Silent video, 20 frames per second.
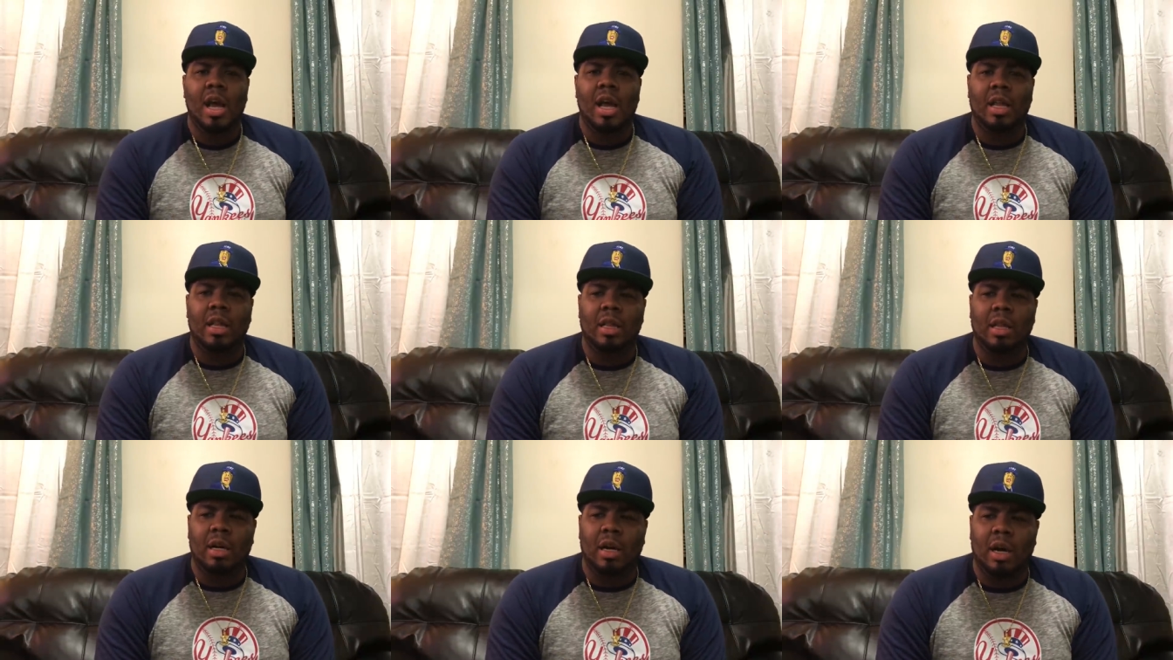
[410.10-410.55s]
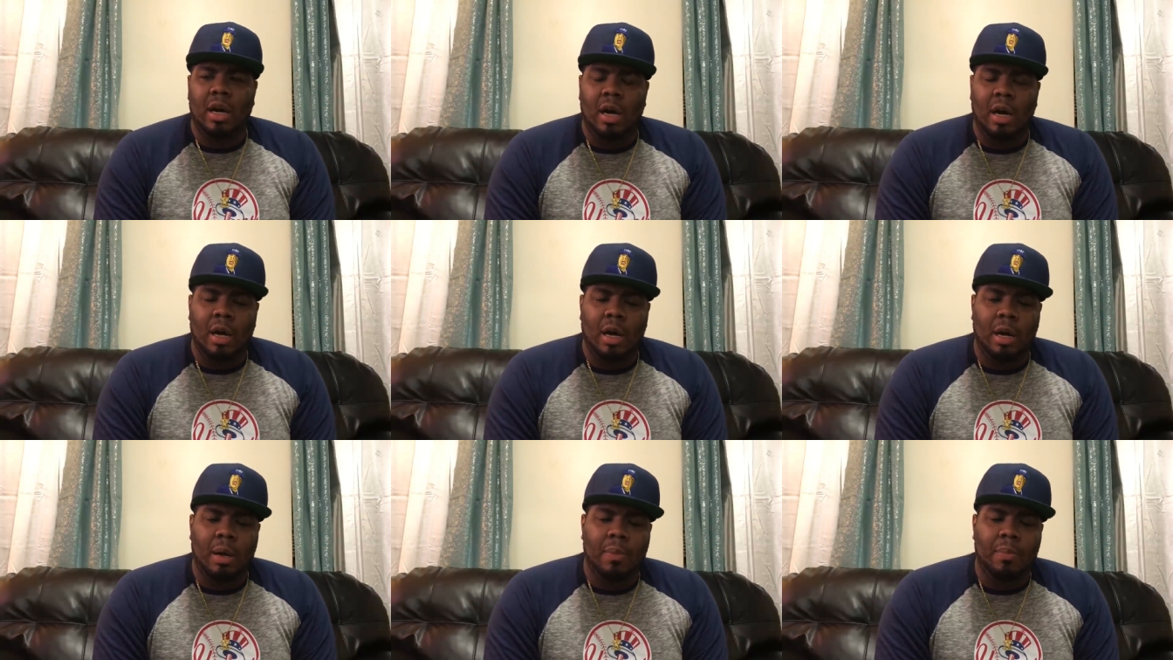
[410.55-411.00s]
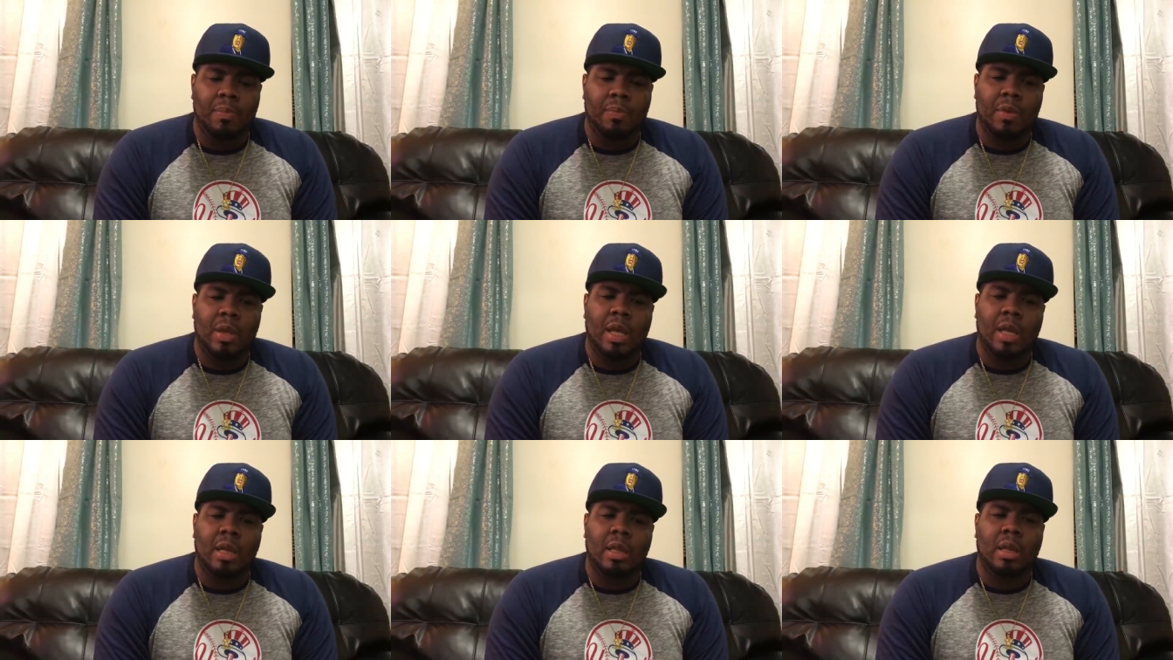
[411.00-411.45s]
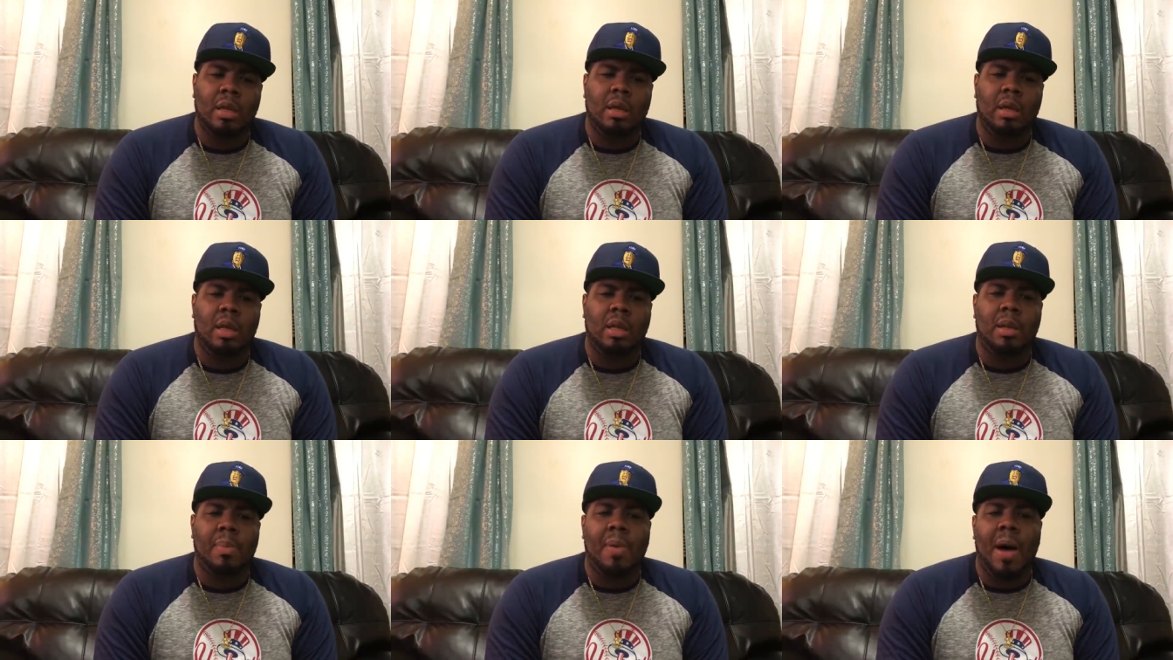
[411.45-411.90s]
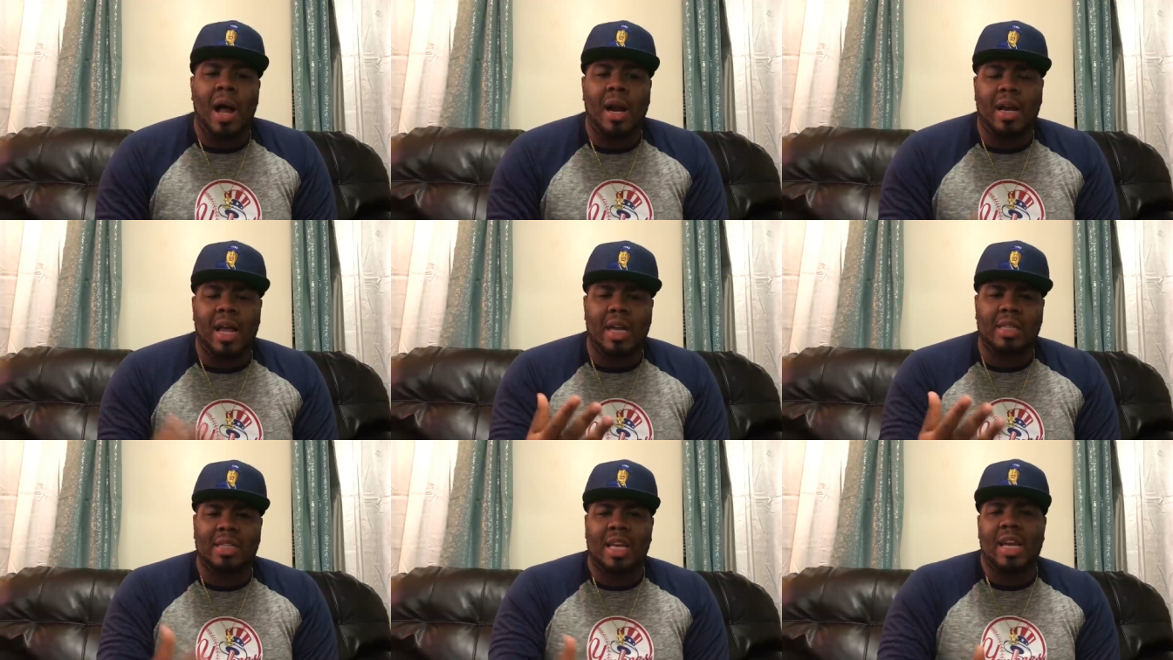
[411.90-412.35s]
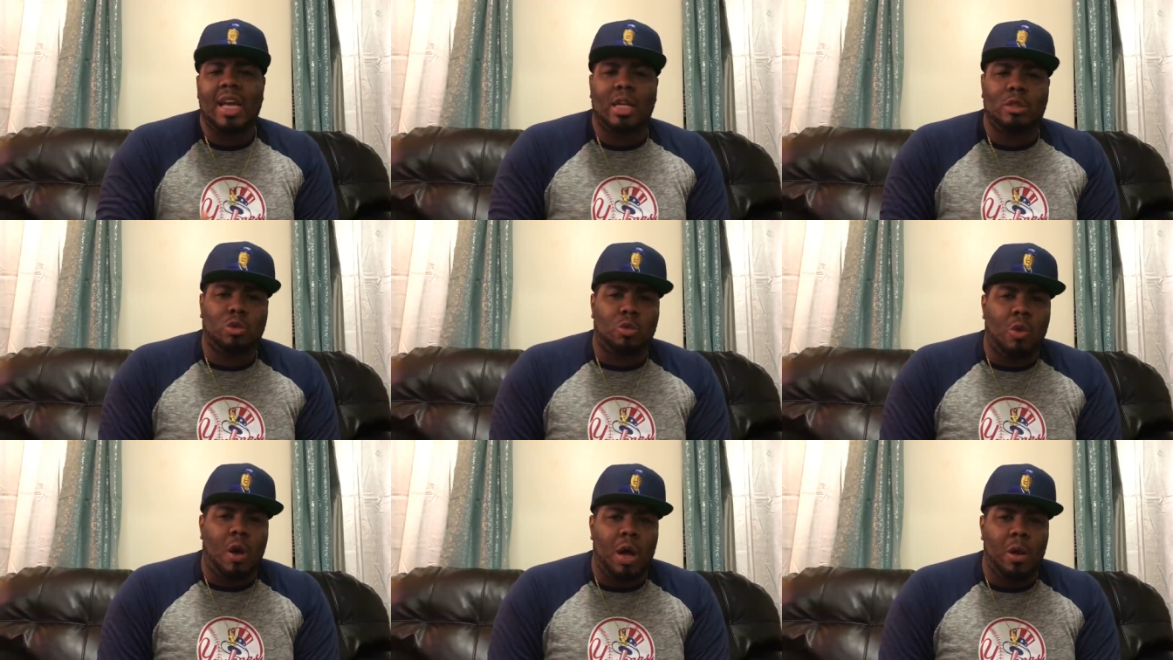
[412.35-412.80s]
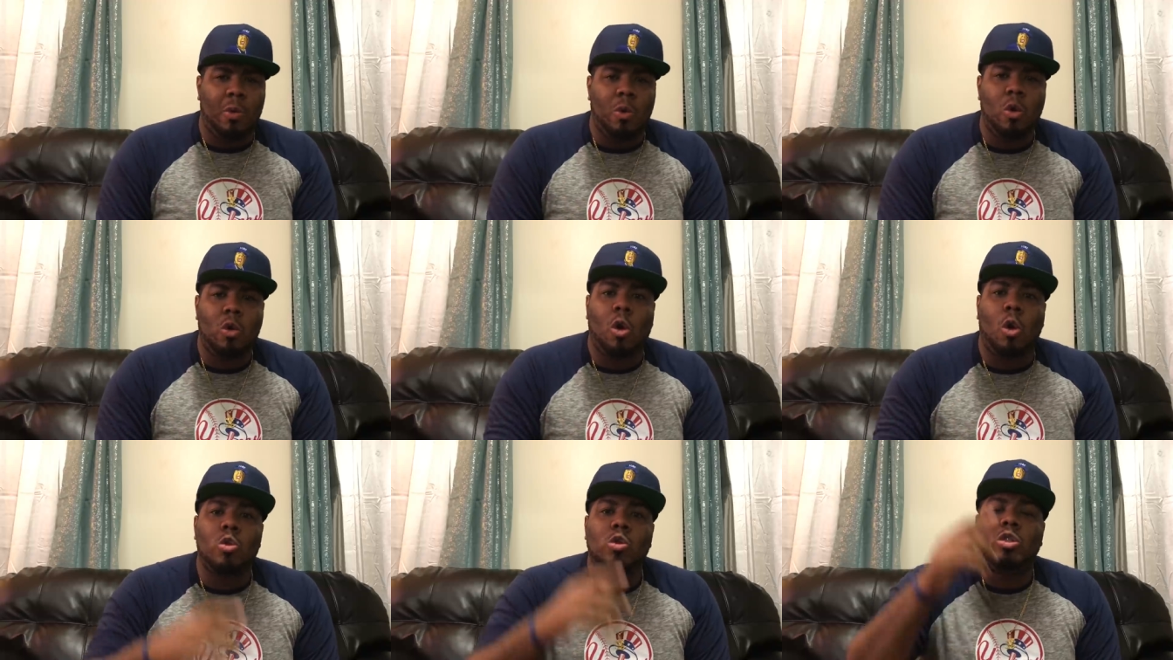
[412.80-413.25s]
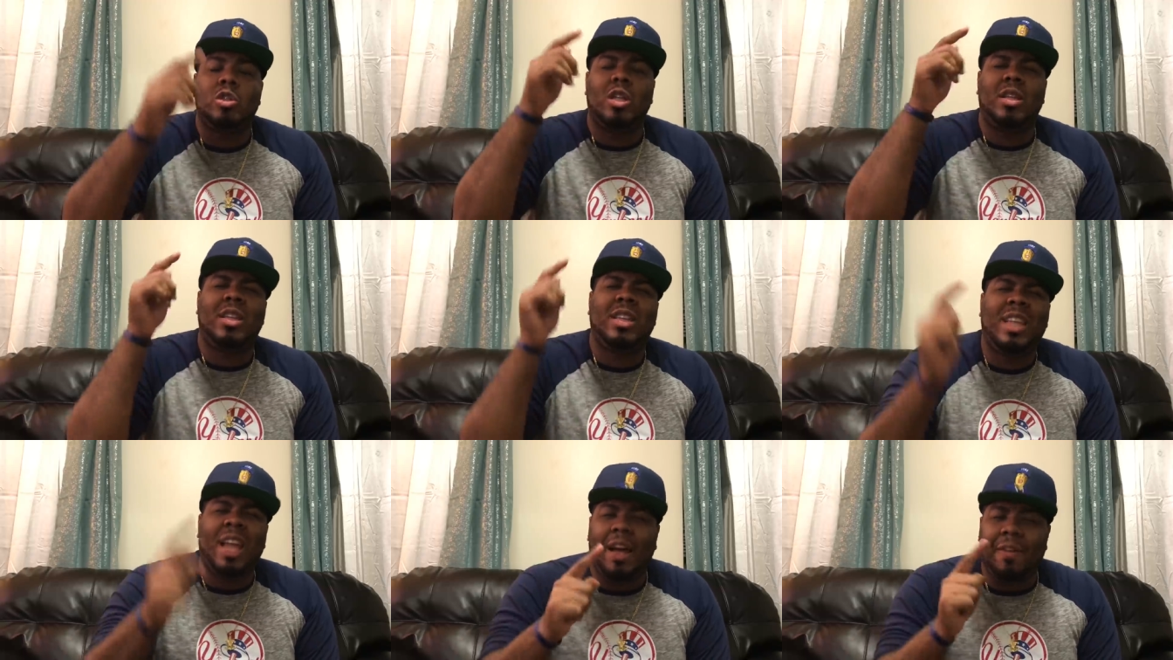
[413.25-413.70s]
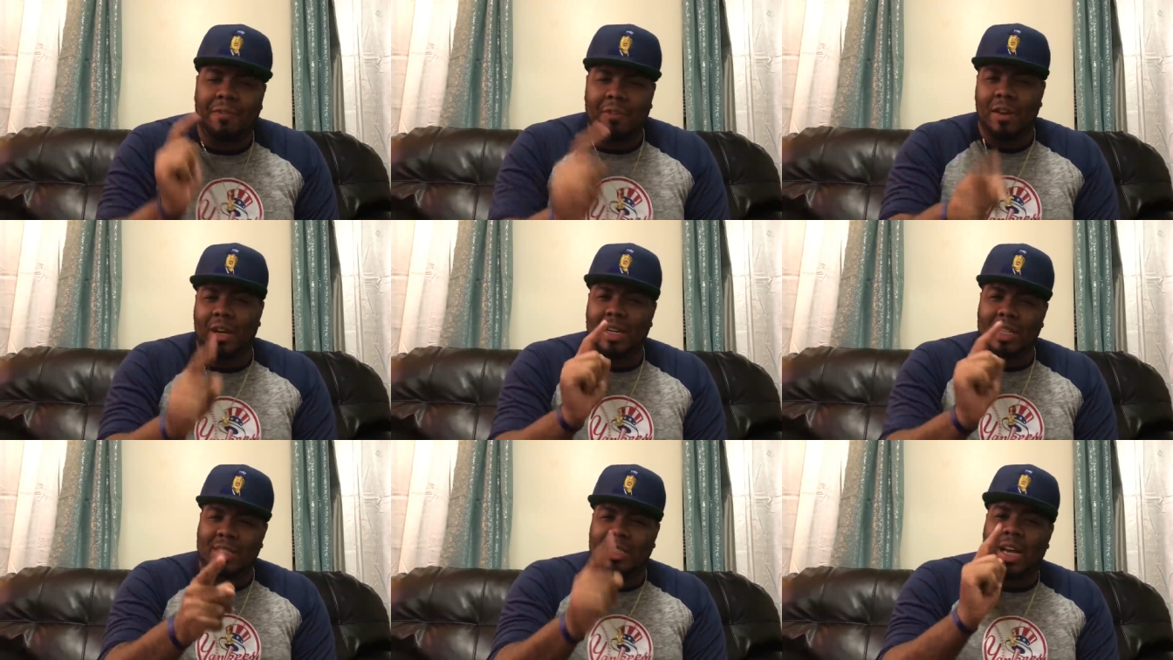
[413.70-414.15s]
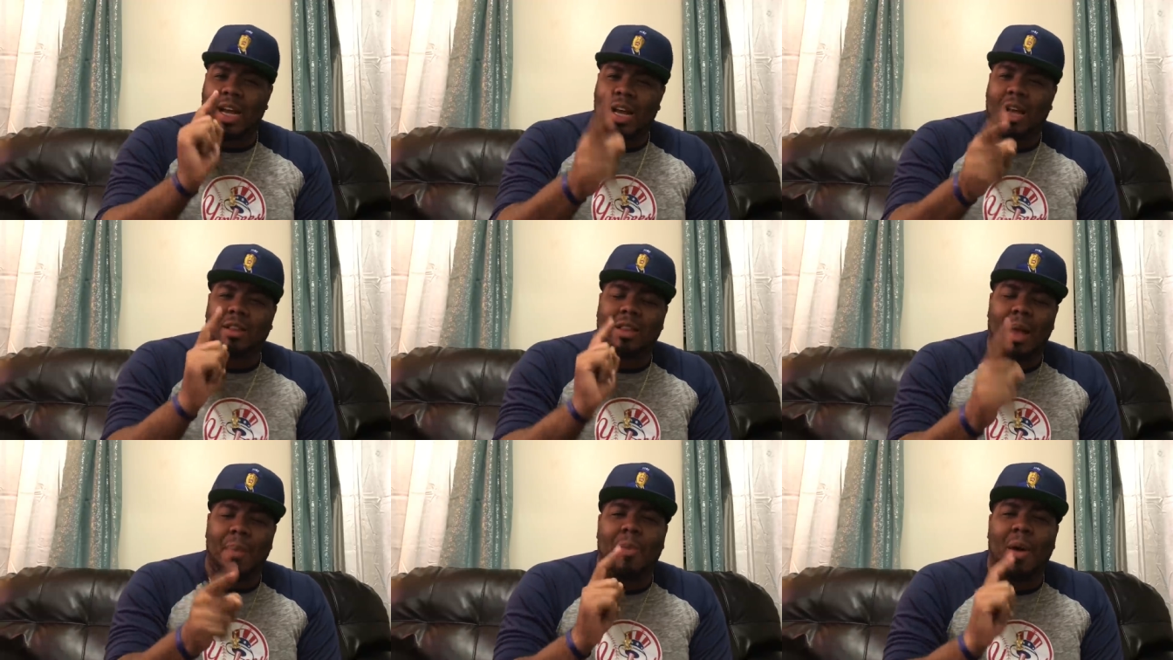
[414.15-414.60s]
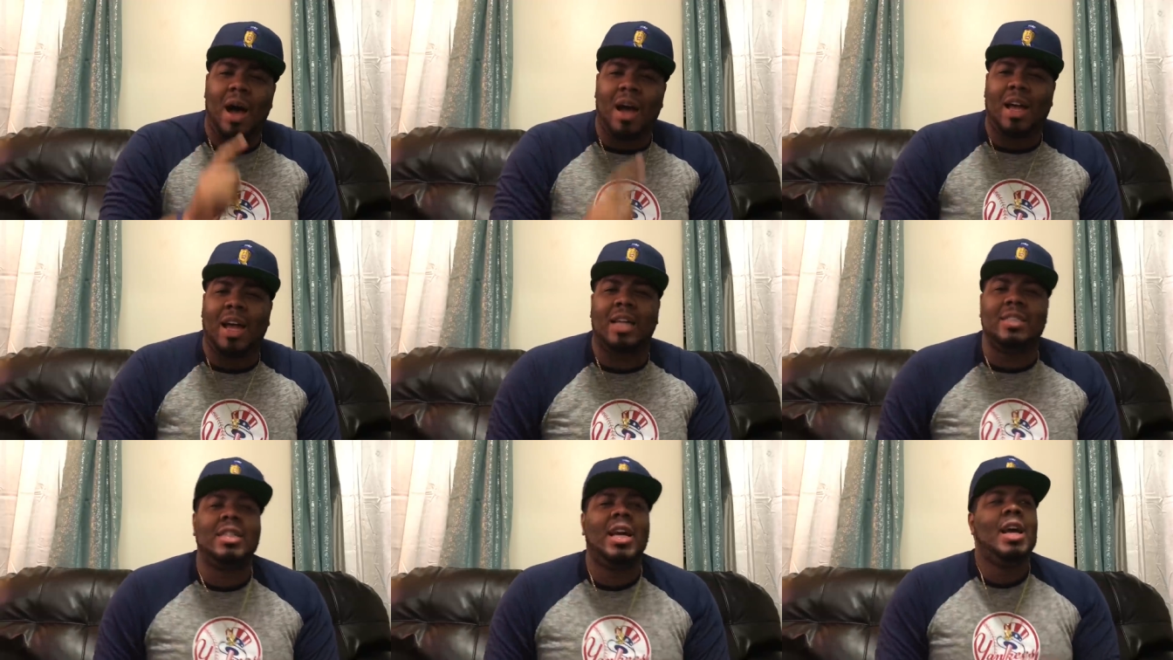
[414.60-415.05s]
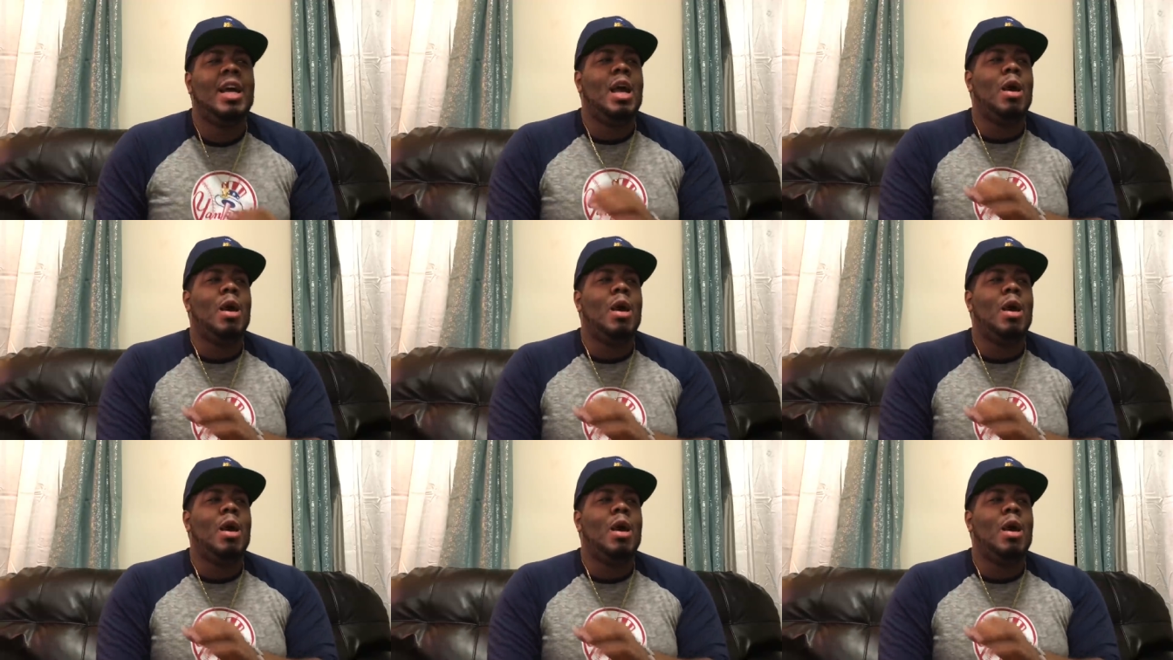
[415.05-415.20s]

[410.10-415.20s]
in the um, in the in the podcast that he has with Ryan Ruocco. You should definitely check out that podcast.